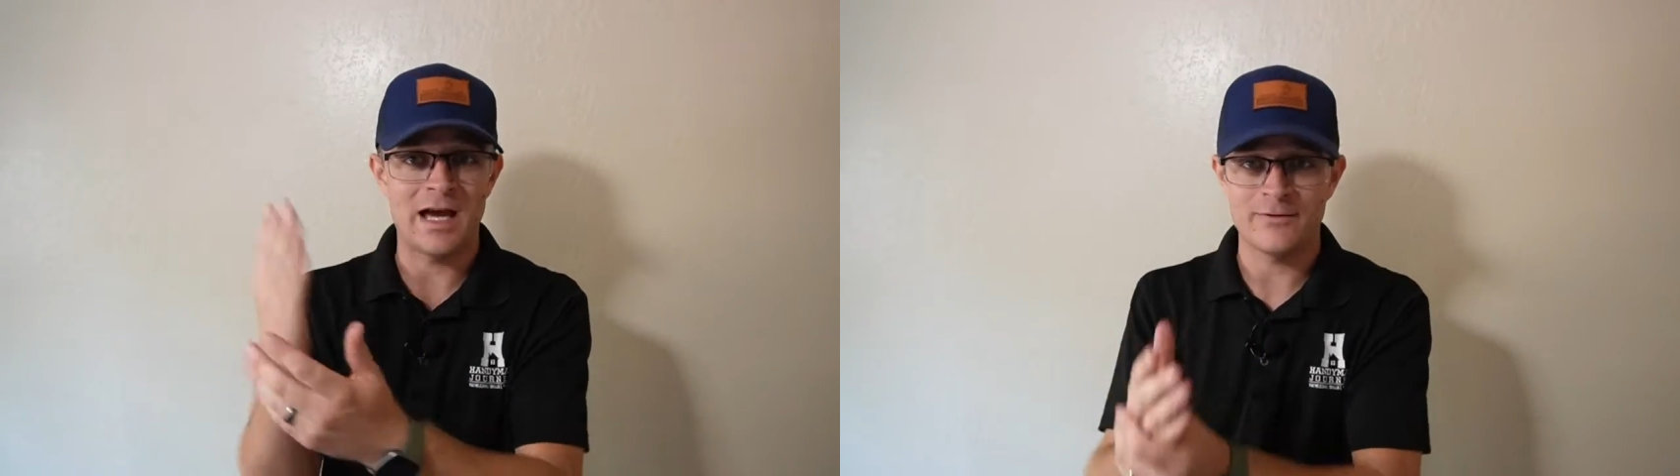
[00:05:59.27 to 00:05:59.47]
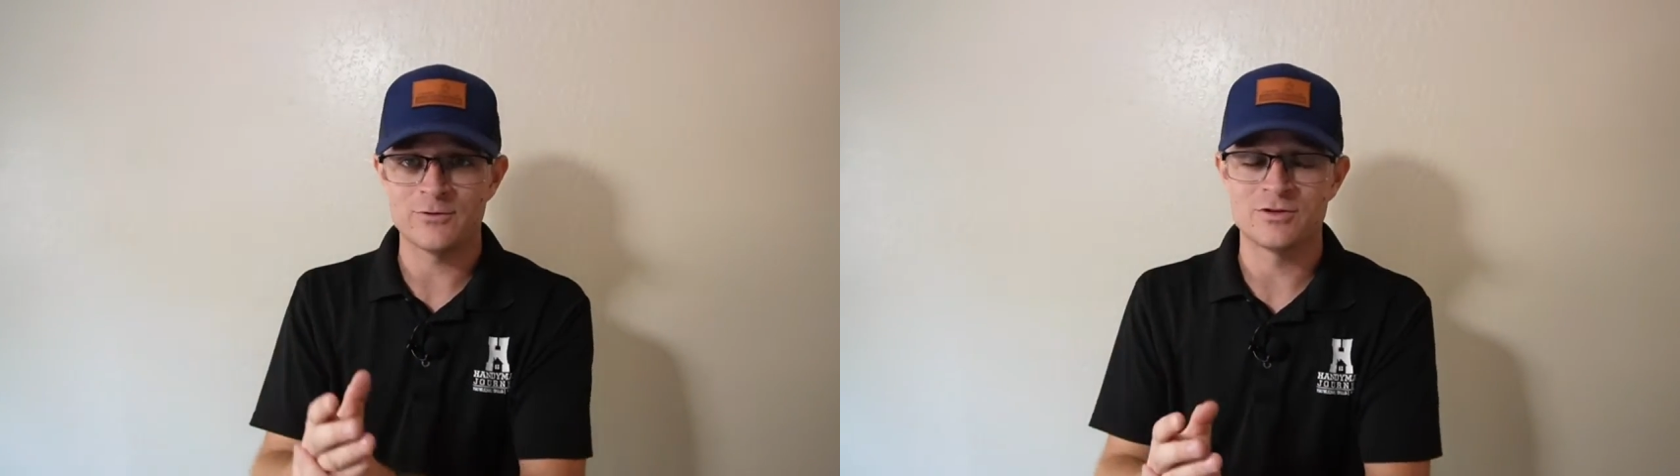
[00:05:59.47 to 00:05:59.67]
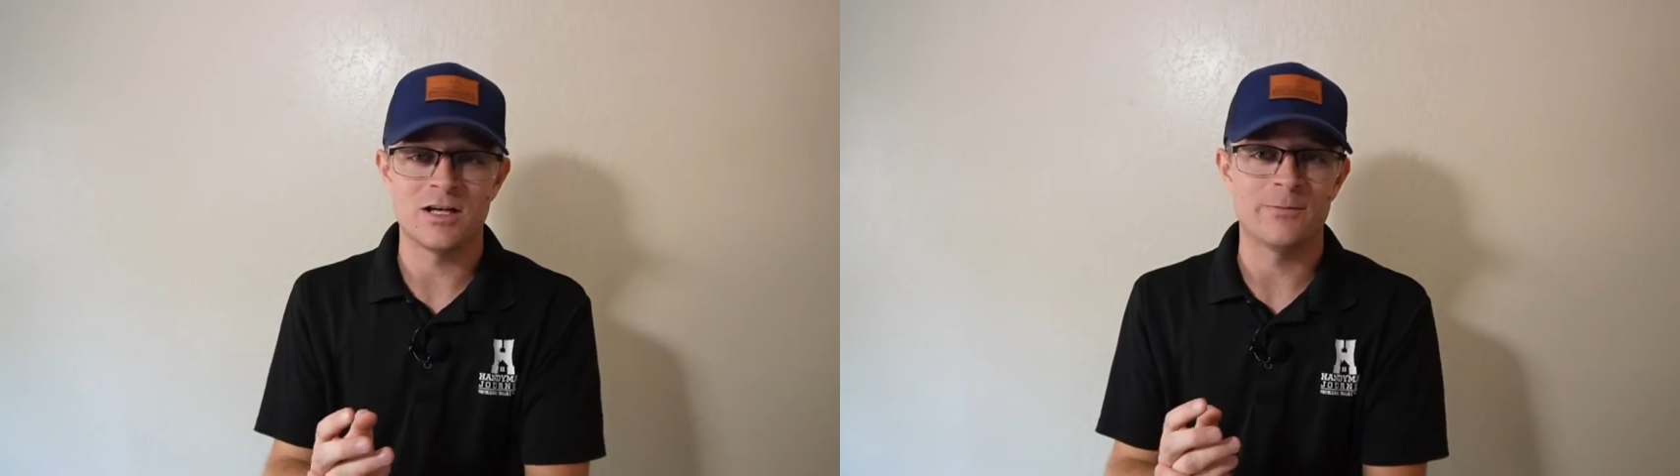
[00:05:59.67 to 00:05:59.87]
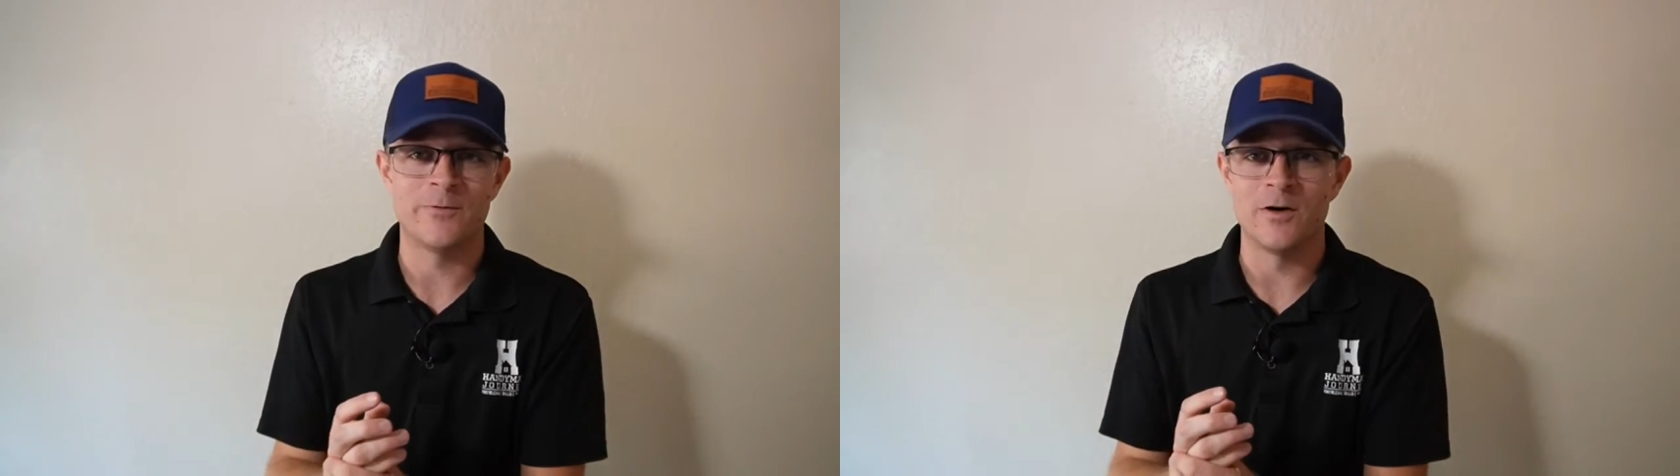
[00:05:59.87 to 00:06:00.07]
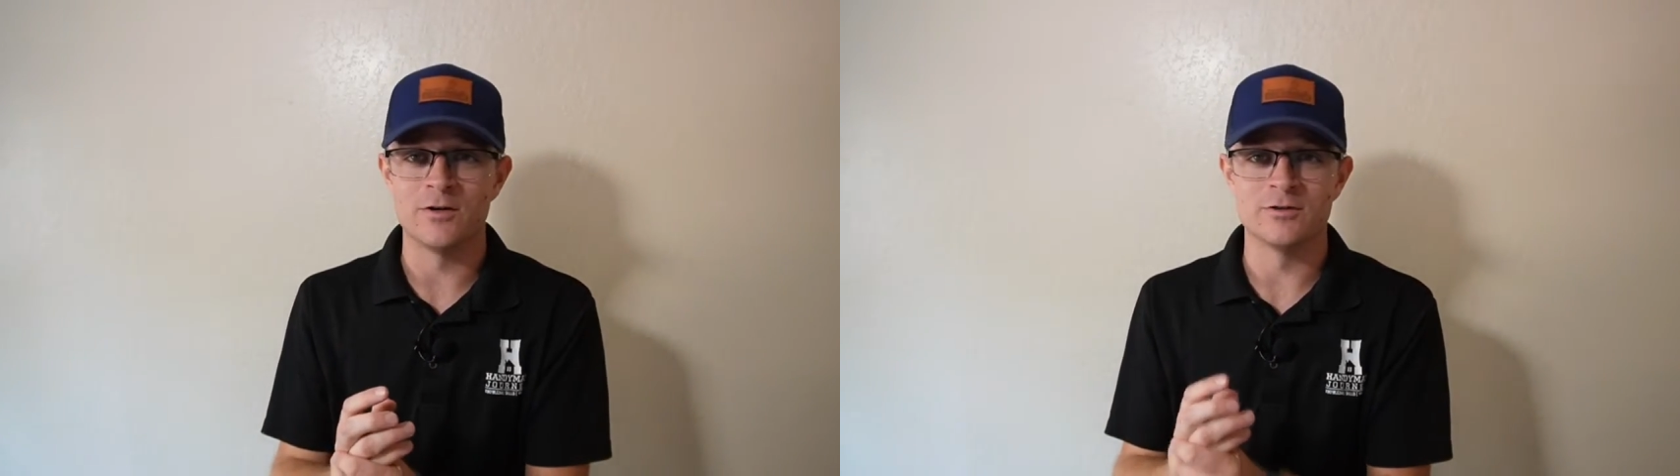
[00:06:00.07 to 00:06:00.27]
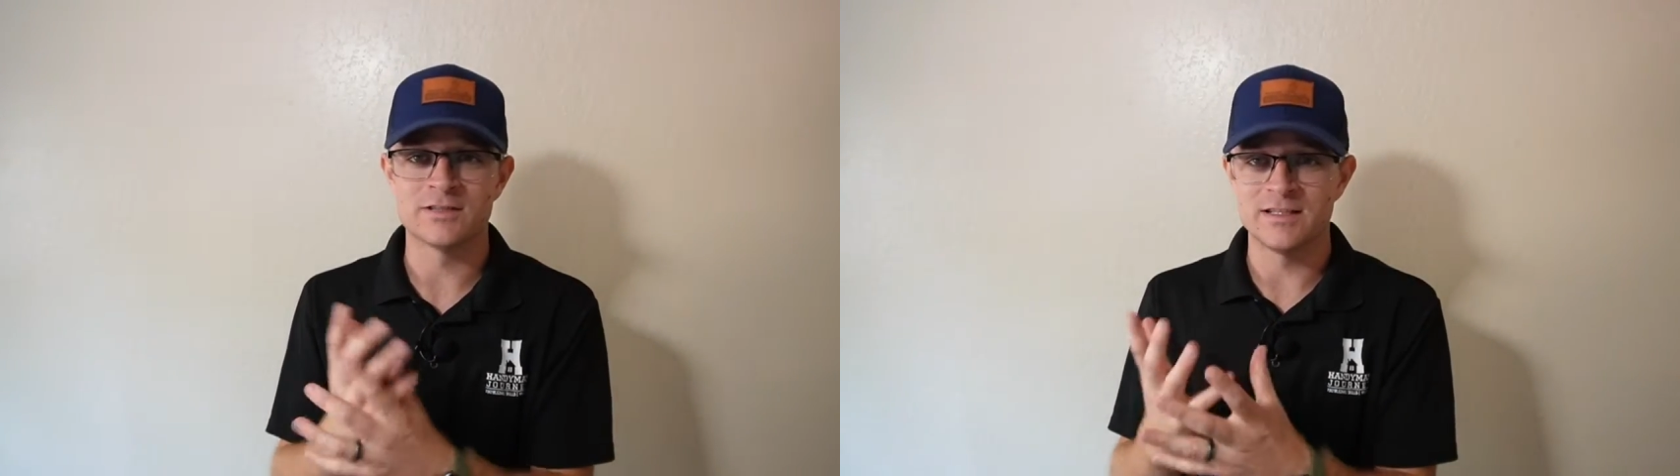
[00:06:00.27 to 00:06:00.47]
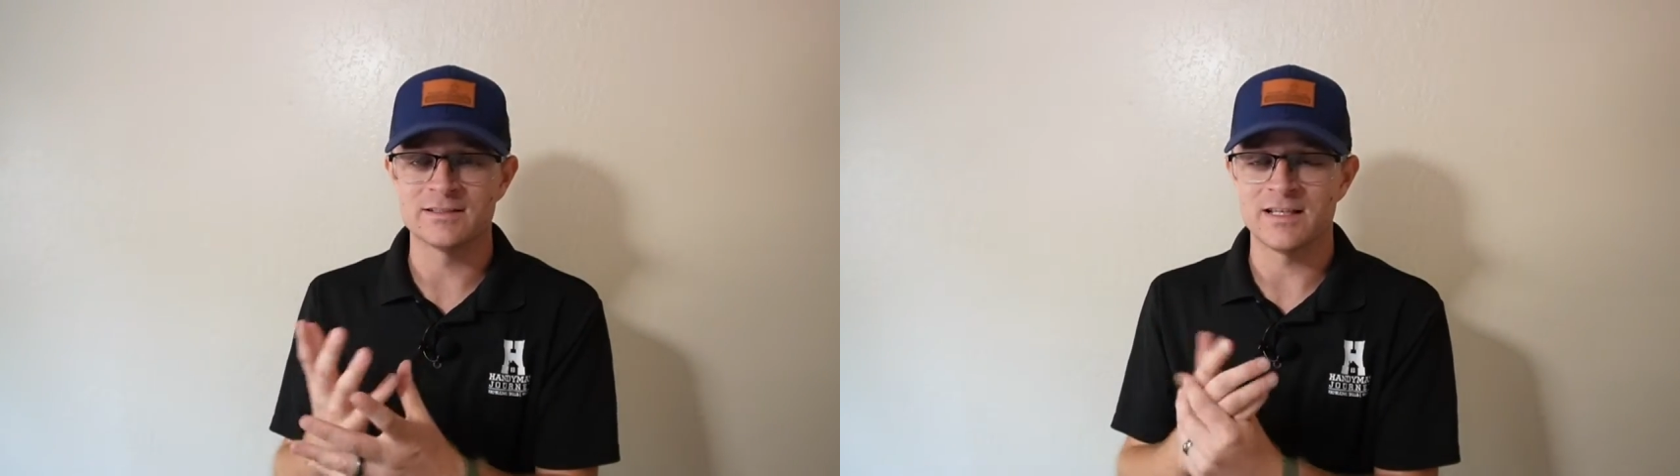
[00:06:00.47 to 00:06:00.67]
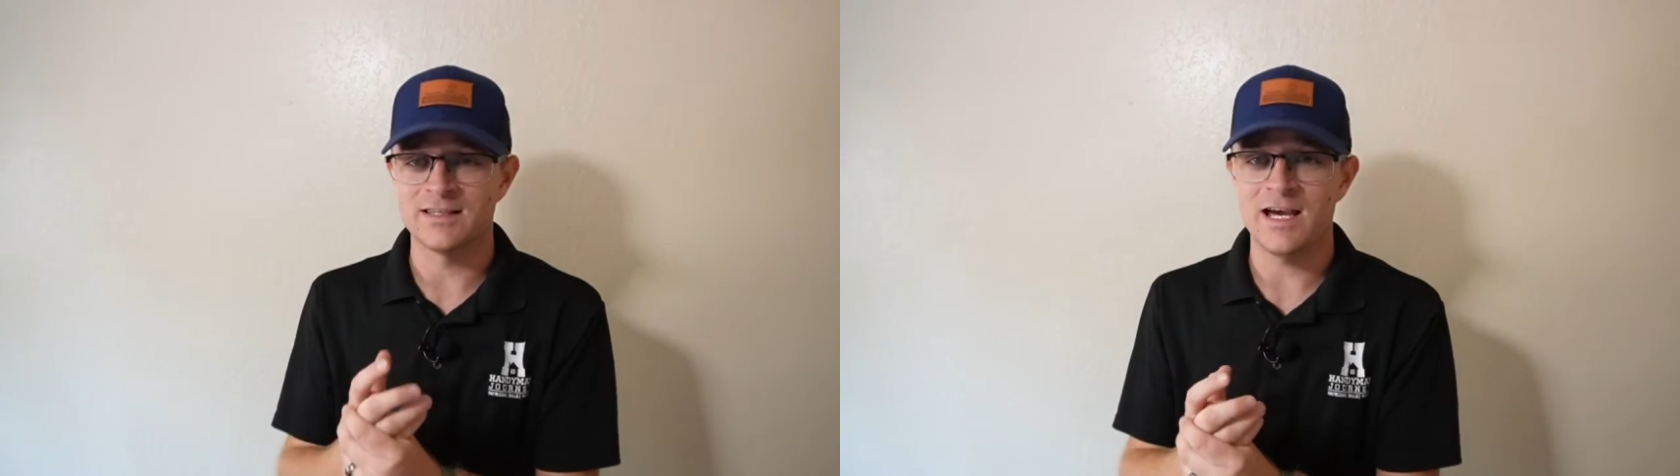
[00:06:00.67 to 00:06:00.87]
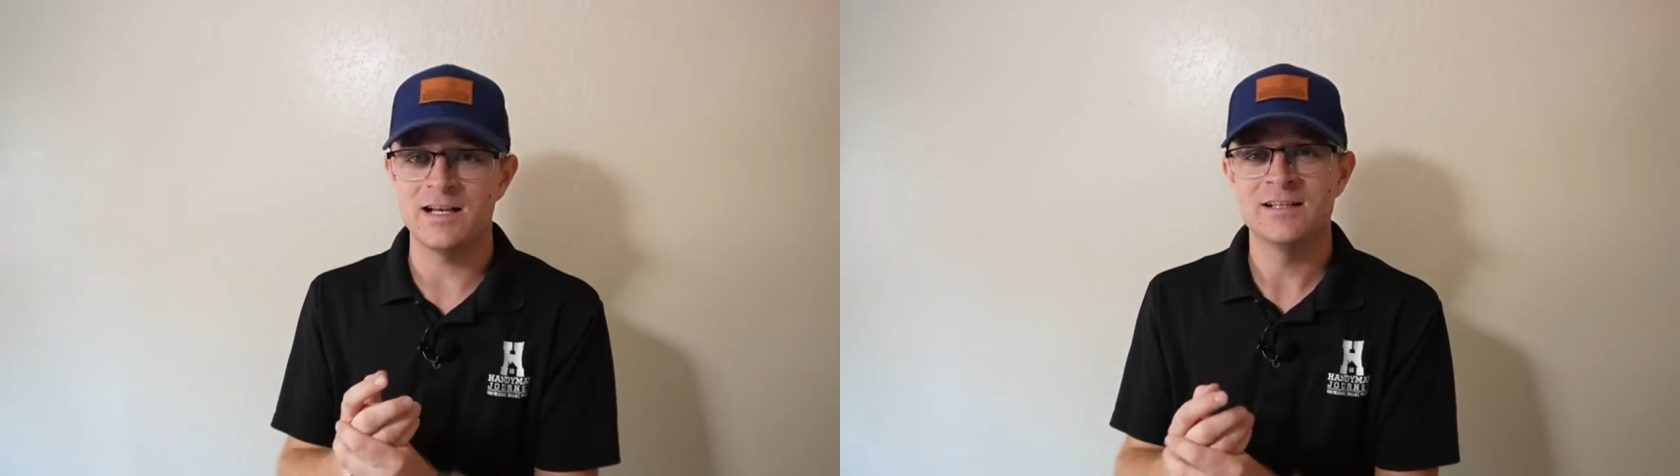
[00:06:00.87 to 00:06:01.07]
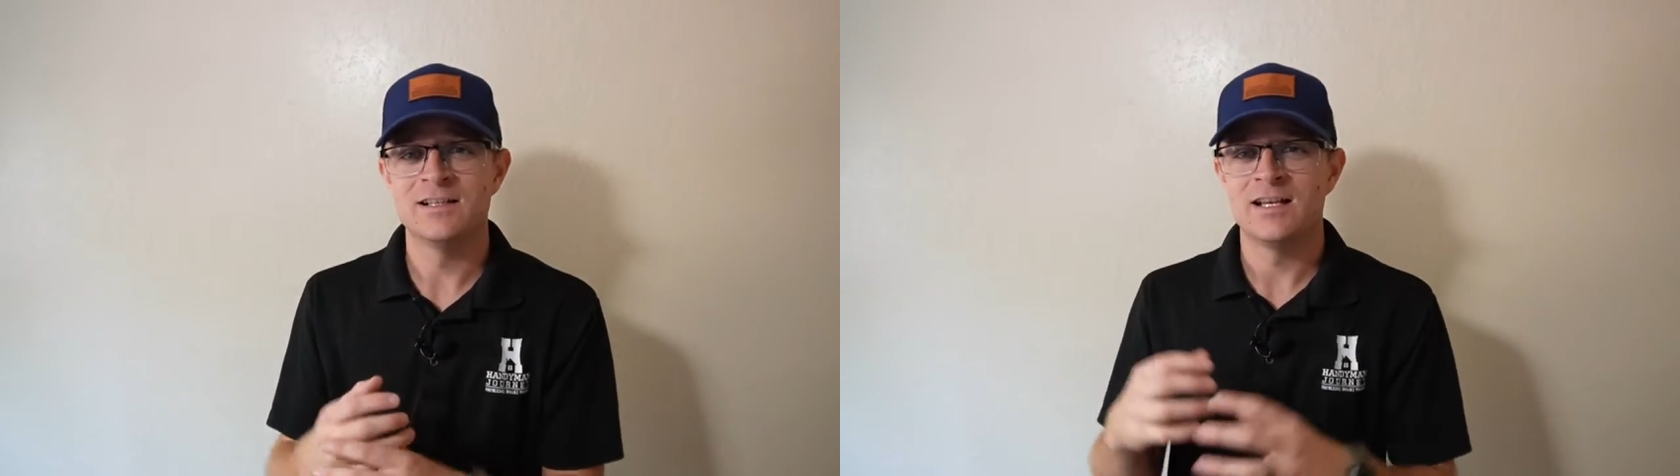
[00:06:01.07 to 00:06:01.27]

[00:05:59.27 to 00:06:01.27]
after job photos, things like that.